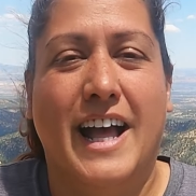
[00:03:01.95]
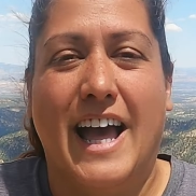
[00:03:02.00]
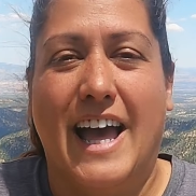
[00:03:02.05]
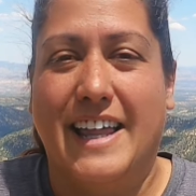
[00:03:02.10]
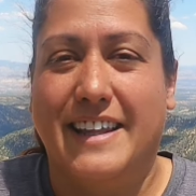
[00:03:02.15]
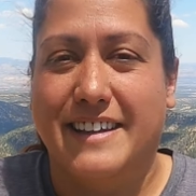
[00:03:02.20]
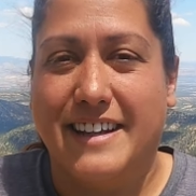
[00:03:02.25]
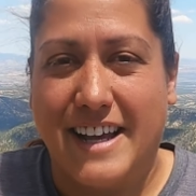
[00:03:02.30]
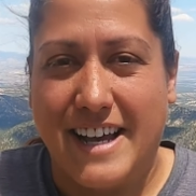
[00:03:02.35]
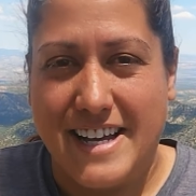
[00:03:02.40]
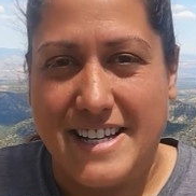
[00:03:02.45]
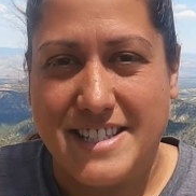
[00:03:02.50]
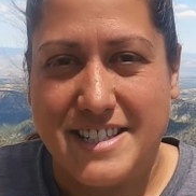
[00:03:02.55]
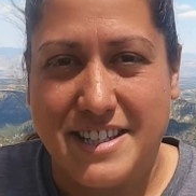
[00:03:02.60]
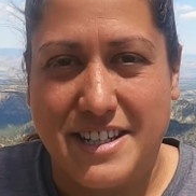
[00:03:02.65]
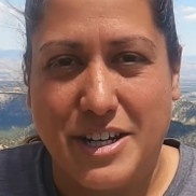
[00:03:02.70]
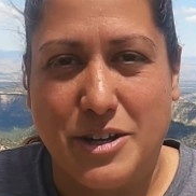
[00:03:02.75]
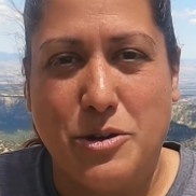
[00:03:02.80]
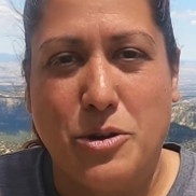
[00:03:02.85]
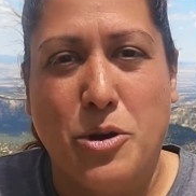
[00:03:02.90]
And
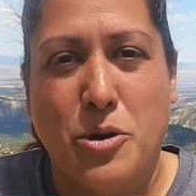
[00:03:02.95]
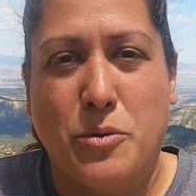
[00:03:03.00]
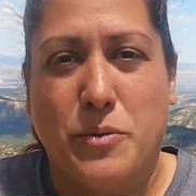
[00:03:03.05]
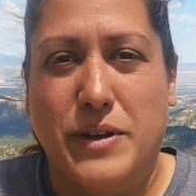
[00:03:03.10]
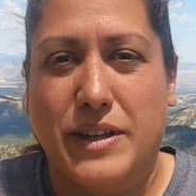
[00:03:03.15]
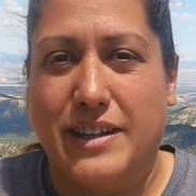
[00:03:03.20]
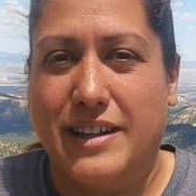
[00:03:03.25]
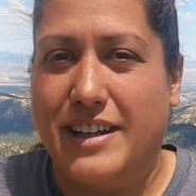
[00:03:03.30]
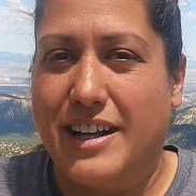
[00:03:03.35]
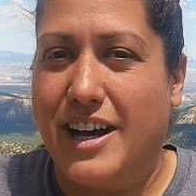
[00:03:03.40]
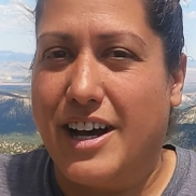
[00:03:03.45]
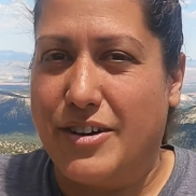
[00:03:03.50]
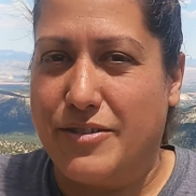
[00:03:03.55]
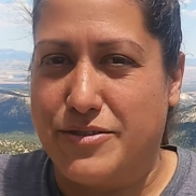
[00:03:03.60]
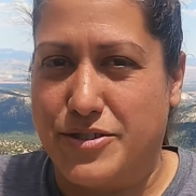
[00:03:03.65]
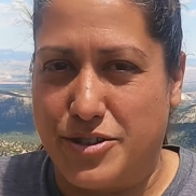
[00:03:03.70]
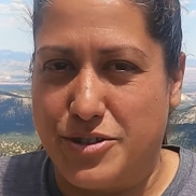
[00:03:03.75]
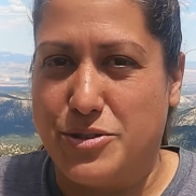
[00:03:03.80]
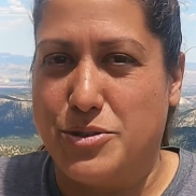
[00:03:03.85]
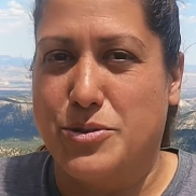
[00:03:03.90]
lastly, we love
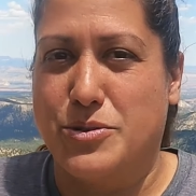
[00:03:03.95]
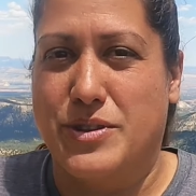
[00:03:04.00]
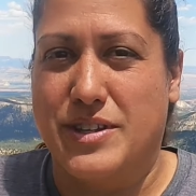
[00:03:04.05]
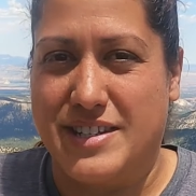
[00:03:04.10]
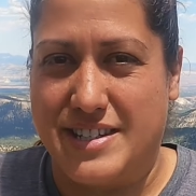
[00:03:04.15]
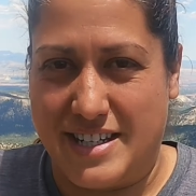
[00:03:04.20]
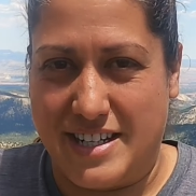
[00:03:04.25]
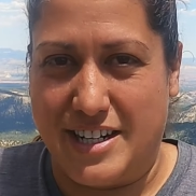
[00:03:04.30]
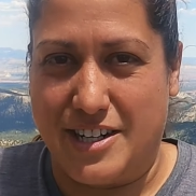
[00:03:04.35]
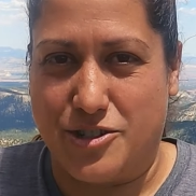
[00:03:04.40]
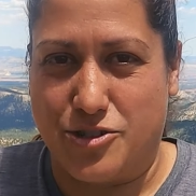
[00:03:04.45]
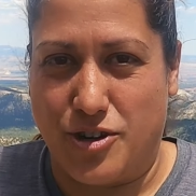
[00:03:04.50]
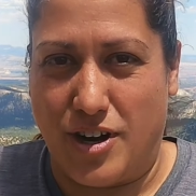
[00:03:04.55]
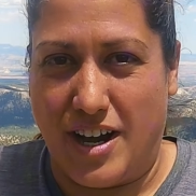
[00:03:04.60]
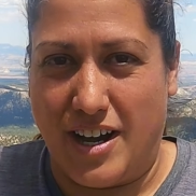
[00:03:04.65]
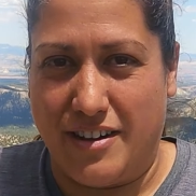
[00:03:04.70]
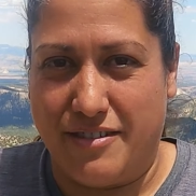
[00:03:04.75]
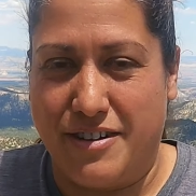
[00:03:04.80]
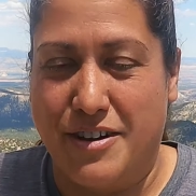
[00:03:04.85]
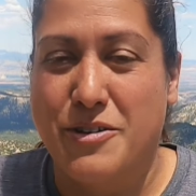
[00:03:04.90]
to do the scenic
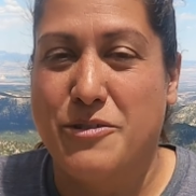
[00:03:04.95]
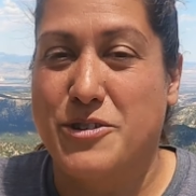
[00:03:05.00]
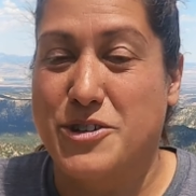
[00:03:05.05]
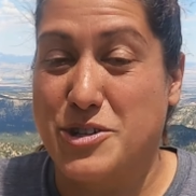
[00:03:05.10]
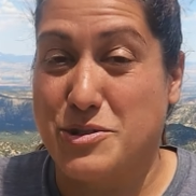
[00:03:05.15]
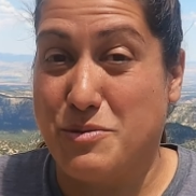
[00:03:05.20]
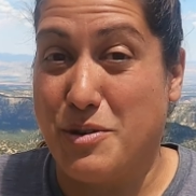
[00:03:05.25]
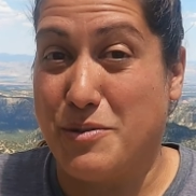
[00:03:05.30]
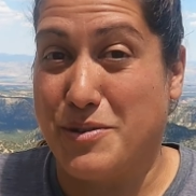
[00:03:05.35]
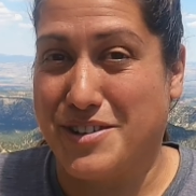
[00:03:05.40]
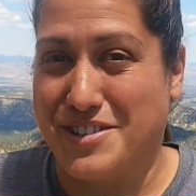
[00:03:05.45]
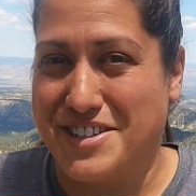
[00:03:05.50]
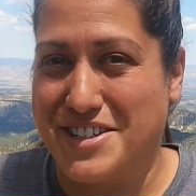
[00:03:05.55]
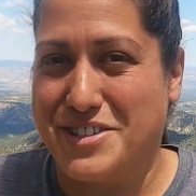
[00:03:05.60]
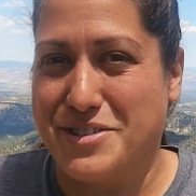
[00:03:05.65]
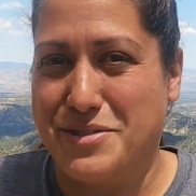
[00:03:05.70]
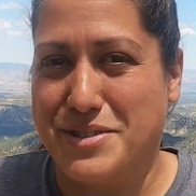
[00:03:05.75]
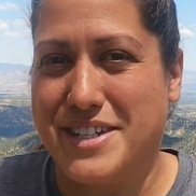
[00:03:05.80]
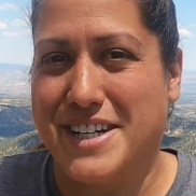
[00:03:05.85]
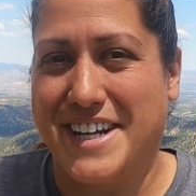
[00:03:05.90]
drive, which is what we're gonna
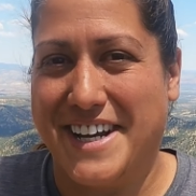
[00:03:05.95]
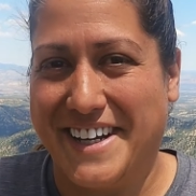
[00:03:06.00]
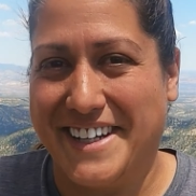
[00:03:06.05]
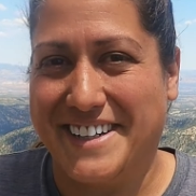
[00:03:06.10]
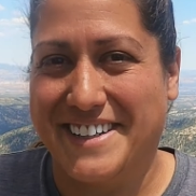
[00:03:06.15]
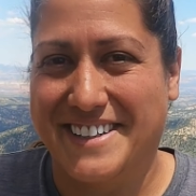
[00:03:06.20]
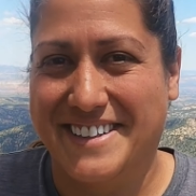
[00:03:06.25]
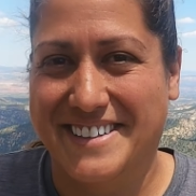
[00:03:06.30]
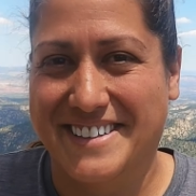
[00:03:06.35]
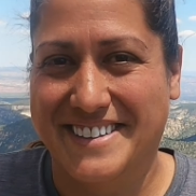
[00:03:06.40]
do today.